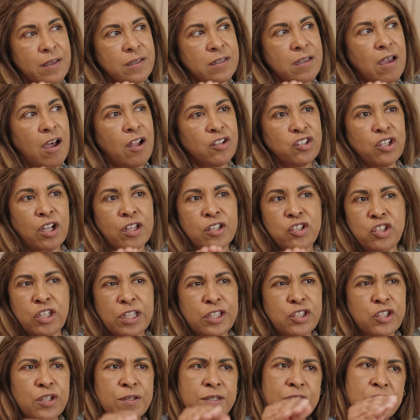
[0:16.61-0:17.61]
cardiology
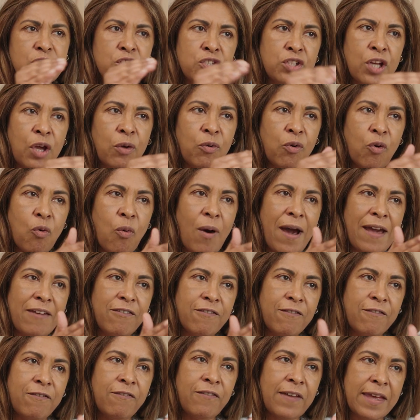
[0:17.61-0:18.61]
issues that don't quite
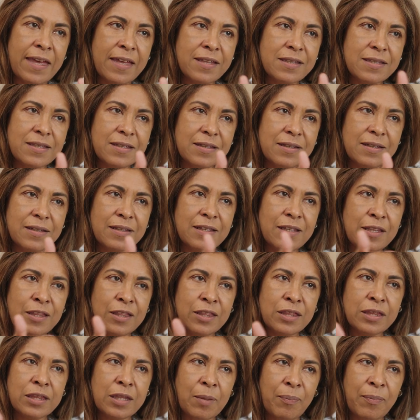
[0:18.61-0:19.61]
fit
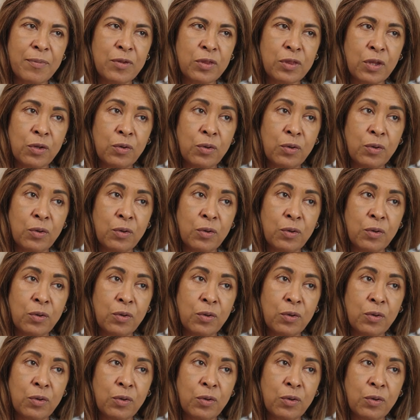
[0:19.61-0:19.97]
the